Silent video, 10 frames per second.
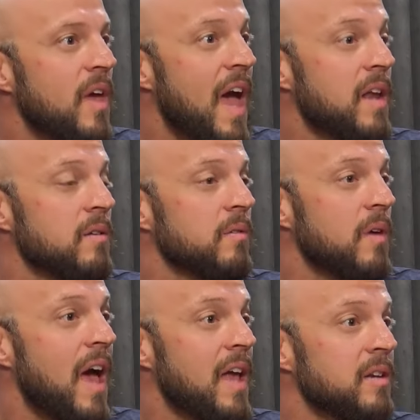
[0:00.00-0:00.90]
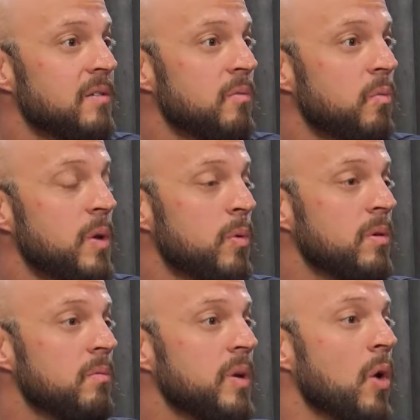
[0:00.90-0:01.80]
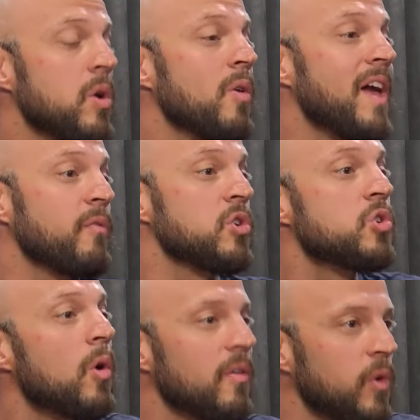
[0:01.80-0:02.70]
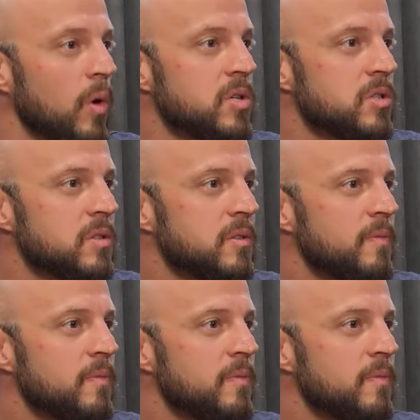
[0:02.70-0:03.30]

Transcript: And, right. and we would we don't know that for sure, of course,